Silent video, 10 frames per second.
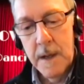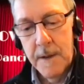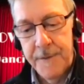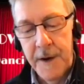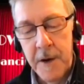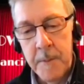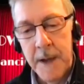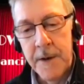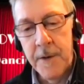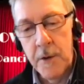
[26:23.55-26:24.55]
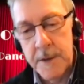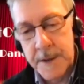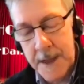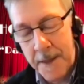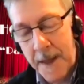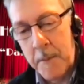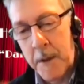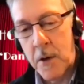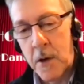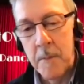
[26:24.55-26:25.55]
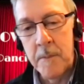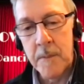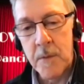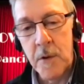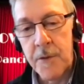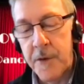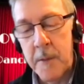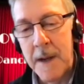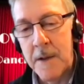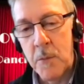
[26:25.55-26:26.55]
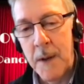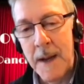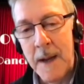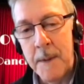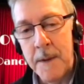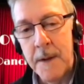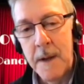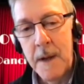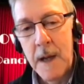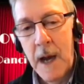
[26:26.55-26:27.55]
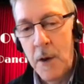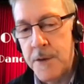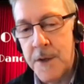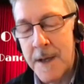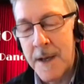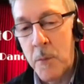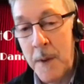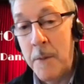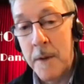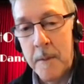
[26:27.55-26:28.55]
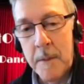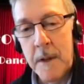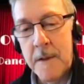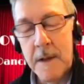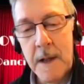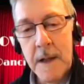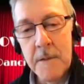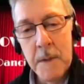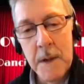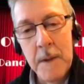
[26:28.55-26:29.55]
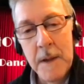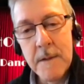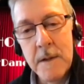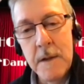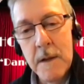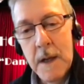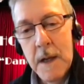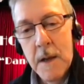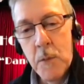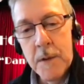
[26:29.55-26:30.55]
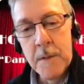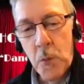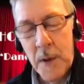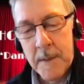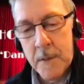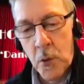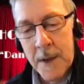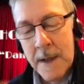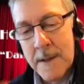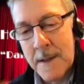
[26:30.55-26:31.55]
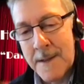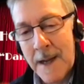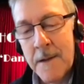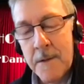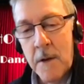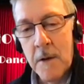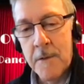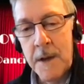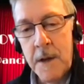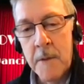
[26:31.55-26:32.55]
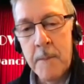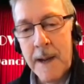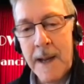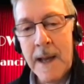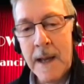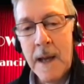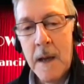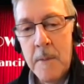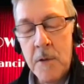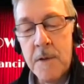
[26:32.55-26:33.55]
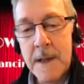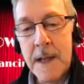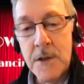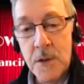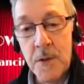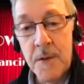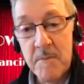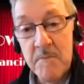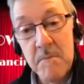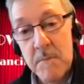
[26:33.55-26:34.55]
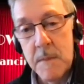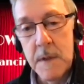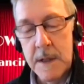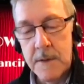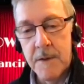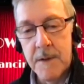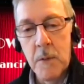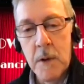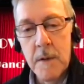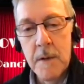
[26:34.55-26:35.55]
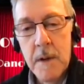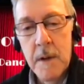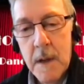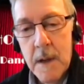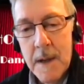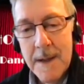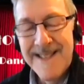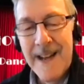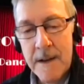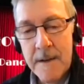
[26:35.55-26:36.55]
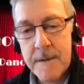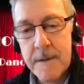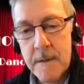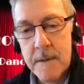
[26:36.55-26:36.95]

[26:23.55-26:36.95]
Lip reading: fared better, or did they become country bands, or what happened? How did you get away with it? Basically, that's what I'm asking you. With going into dance halls and not playing music that you say were dance.